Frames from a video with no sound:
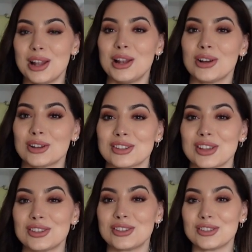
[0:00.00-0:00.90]

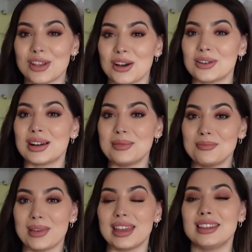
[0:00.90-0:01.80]
looks so
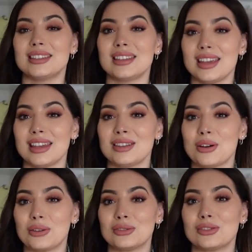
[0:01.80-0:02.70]

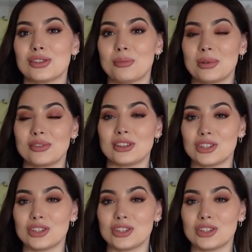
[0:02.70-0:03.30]
amazing on top of the